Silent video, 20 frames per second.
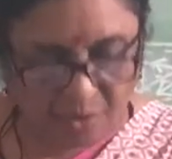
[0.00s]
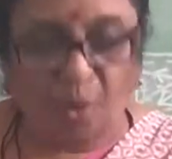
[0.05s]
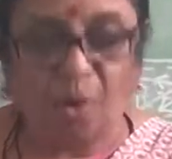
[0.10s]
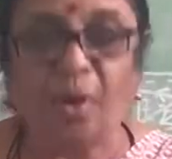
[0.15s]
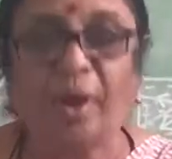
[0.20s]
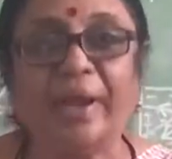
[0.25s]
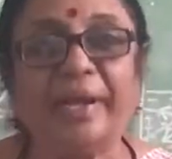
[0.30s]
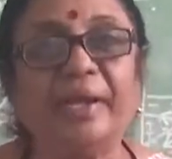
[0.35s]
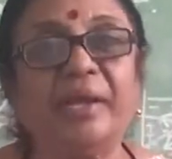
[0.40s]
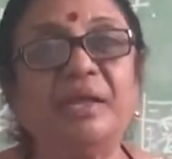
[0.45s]

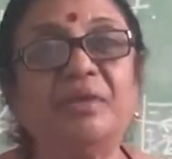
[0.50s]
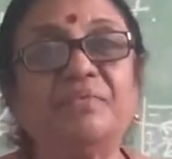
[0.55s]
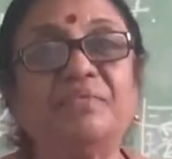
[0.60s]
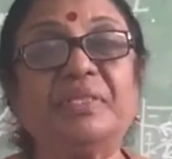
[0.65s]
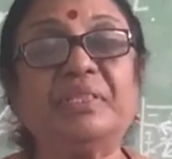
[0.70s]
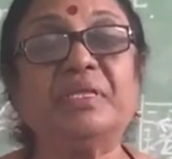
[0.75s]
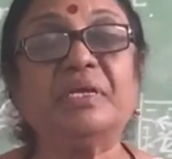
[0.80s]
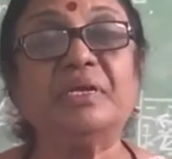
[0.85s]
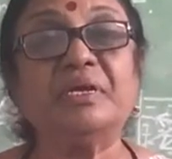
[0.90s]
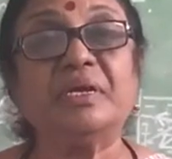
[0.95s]
colliding
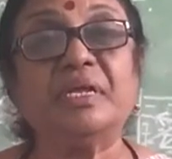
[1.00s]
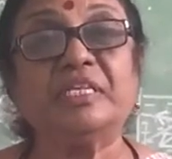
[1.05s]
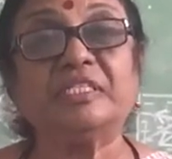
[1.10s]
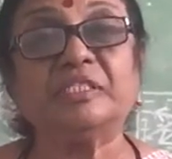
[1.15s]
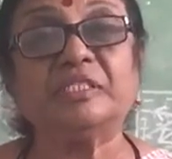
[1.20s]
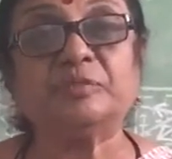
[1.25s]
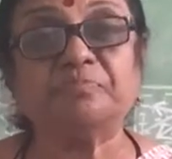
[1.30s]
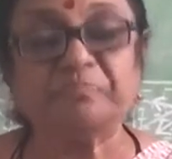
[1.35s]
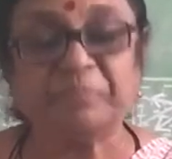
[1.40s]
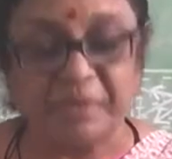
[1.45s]
with the
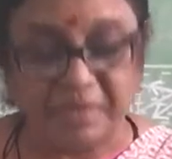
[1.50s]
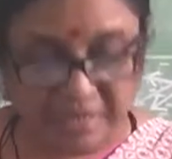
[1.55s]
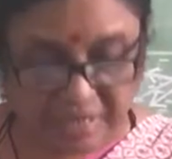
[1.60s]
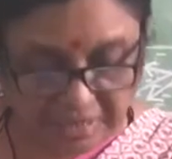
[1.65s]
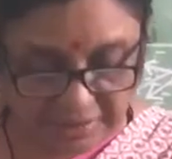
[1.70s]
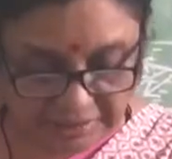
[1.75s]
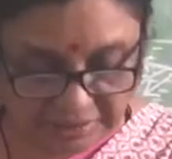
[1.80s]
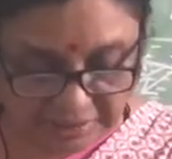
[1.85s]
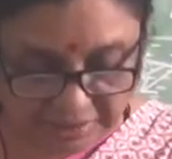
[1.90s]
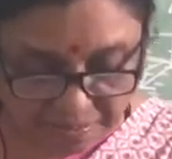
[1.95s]

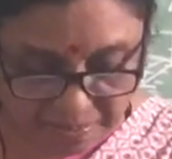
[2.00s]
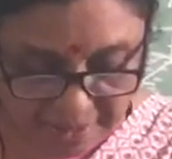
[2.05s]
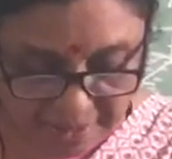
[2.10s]
dispersed